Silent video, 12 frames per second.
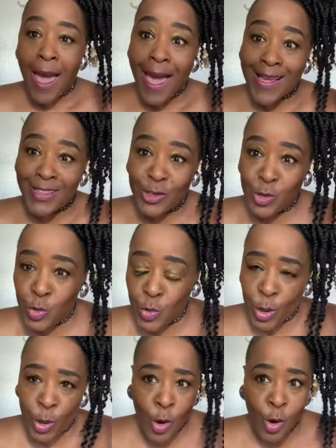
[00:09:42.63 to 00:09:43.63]
And
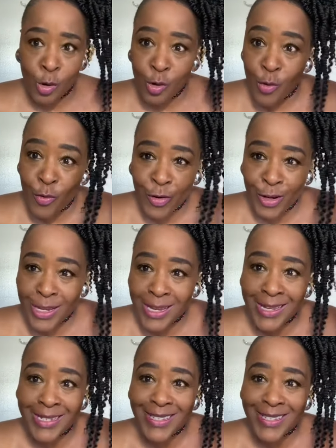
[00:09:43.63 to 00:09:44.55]
do it all over again.